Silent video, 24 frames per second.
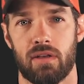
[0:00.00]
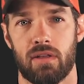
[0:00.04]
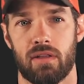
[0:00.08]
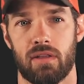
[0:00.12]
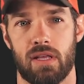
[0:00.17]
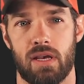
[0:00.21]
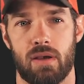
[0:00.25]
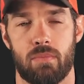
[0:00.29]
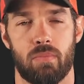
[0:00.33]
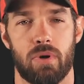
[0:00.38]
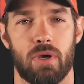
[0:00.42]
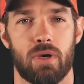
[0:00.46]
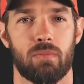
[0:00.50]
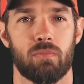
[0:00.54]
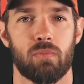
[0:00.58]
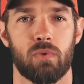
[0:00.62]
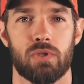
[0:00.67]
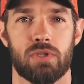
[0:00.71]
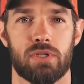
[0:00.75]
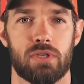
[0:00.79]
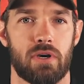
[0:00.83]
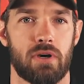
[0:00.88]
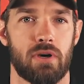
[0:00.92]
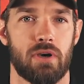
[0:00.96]
that pump
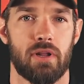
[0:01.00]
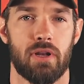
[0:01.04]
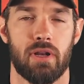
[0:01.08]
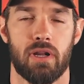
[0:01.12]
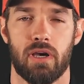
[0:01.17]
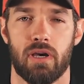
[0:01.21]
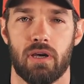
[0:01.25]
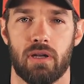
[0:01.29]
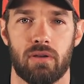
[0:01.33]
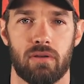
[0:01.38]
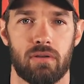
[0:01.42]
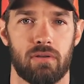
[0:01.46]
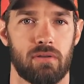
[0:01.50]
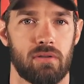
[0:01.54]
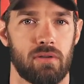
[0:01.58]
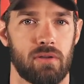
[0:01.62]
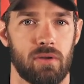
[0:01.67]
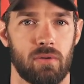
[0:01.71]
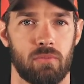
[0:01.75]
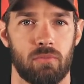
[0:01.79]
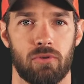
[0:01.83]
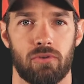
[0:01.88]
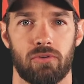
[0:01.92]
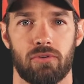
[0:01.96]
was turning on
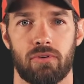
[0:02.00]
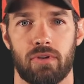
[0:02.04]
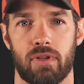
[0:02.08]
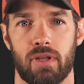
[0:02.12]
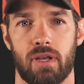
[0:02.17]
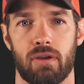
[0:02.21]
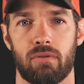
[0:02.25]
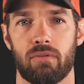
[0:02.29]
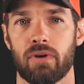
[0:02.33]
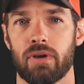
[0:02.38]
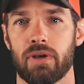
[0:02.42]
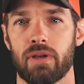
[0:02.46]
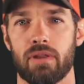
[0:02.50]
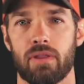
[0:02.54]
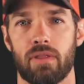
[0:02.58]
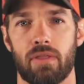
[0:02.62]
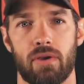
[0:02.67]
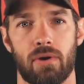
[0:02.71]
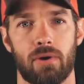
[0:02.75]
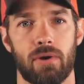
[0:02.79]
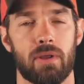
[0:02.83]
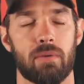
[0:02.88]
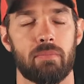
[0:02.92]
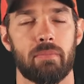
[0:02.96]
almost every
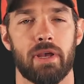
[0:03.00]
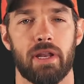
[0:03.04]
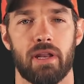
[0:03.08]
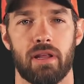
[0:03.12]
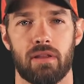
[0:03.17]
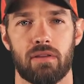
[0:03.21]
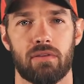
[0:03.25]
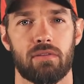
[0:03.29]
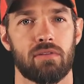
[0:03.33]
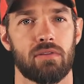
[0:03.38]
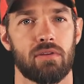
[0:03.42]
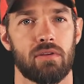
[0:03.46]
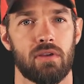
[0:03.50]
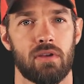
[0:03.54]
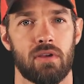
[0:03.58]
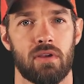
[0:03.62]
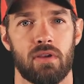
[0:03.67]
30 minutes.